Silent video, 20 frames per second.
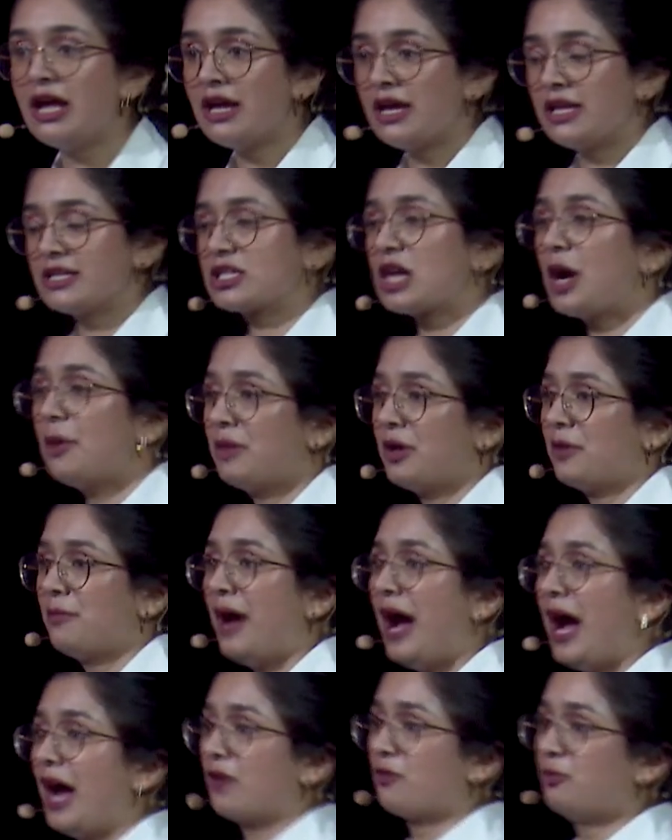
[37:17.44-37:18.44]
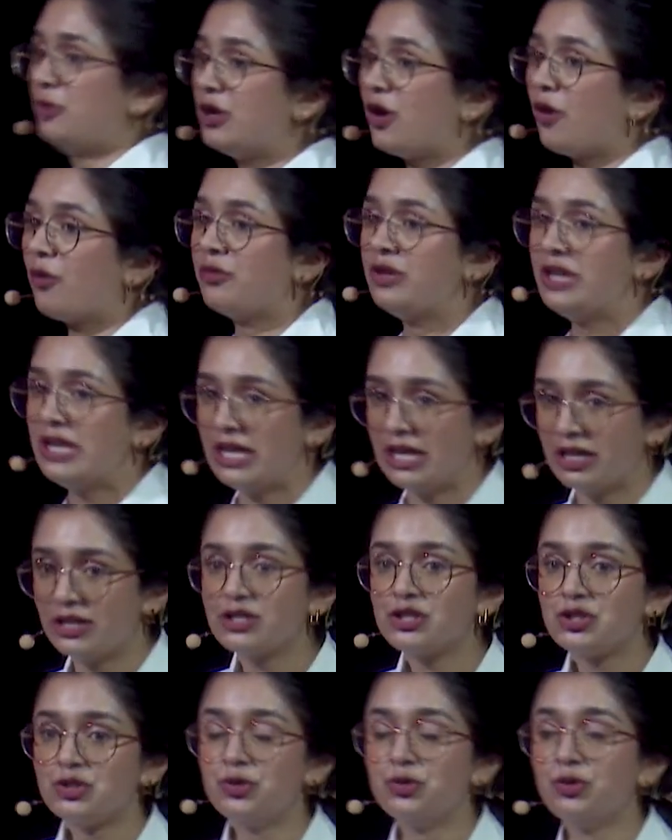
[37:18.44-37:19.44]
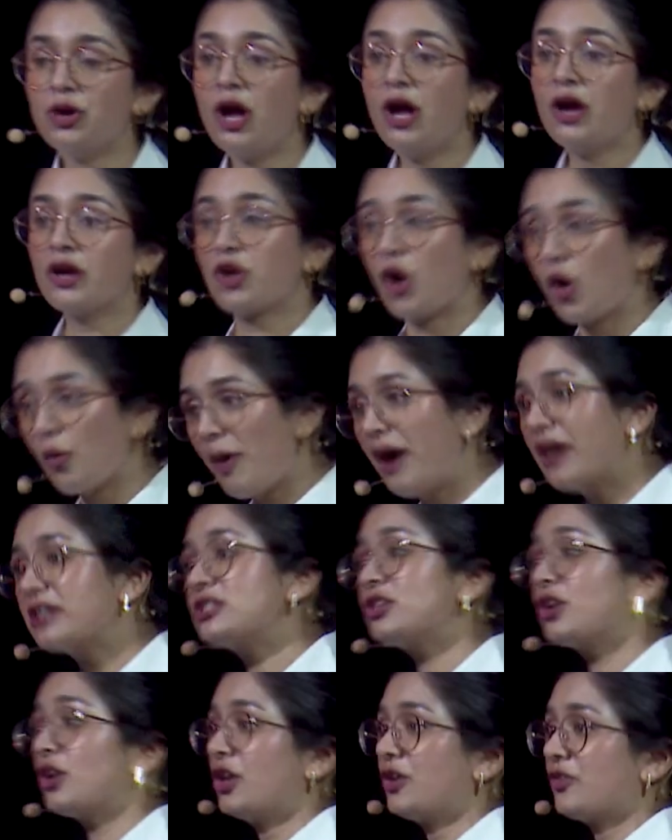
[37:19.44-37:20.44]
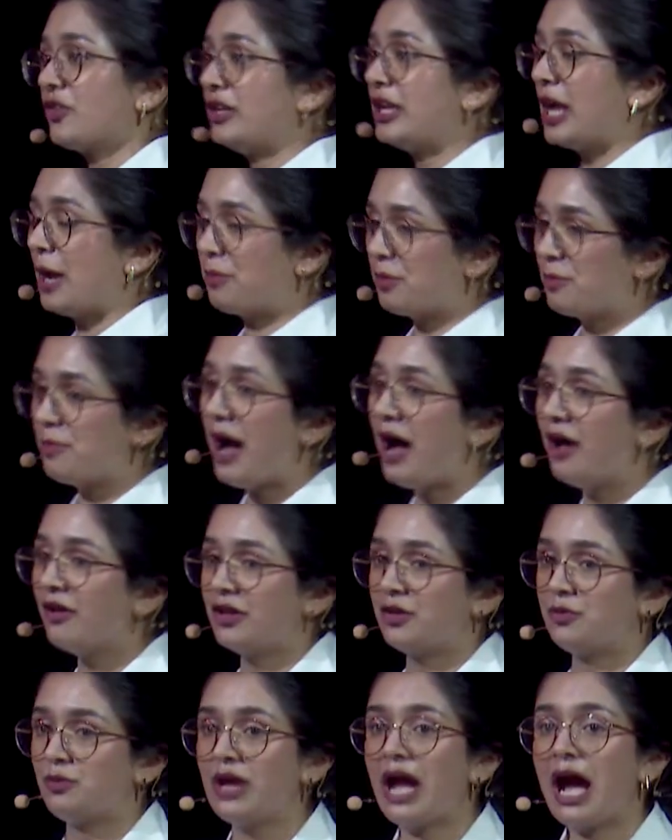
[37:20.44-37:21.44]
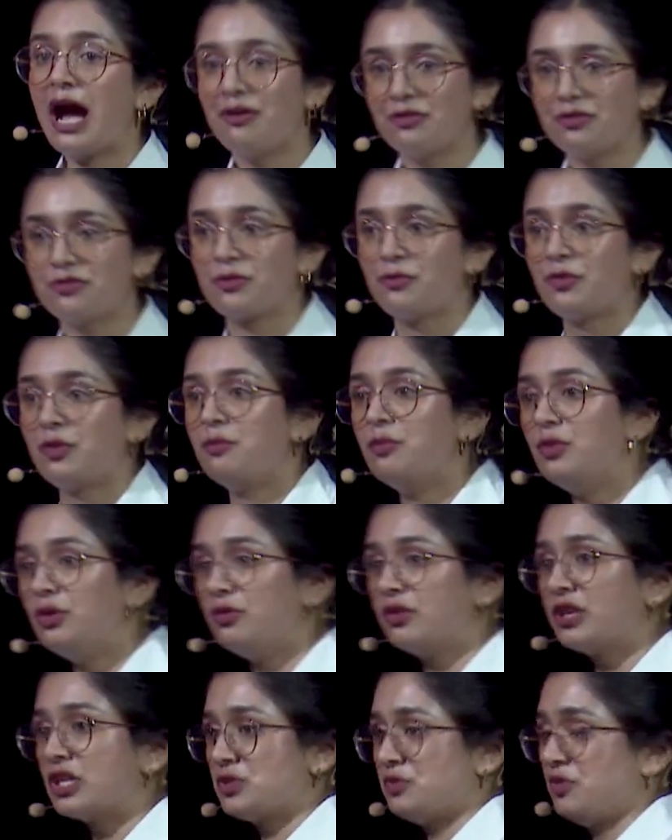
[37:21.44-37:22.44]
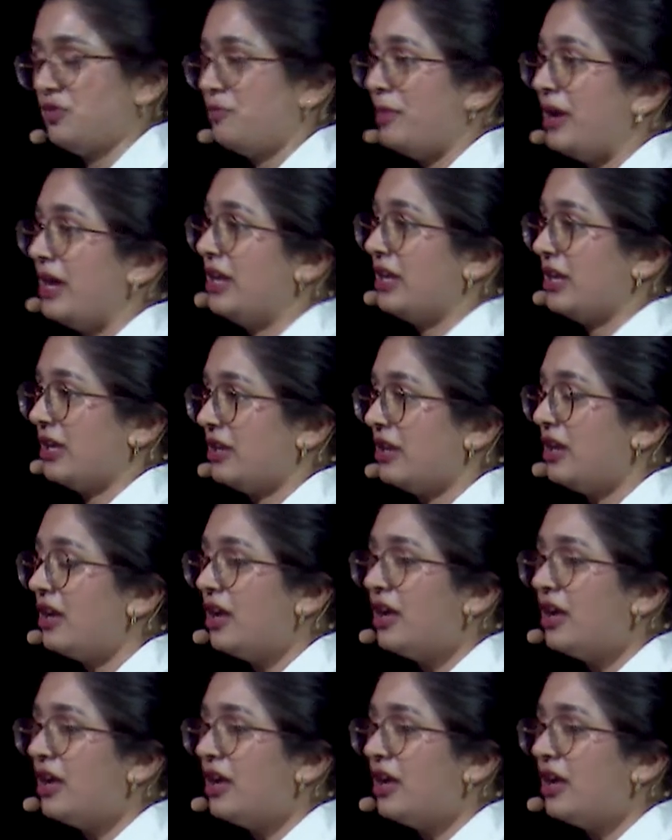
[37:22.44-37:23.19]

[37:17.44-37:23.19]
is coming back. We don't need to go back to Earth and get propellant. We have it from the moon because we've made it.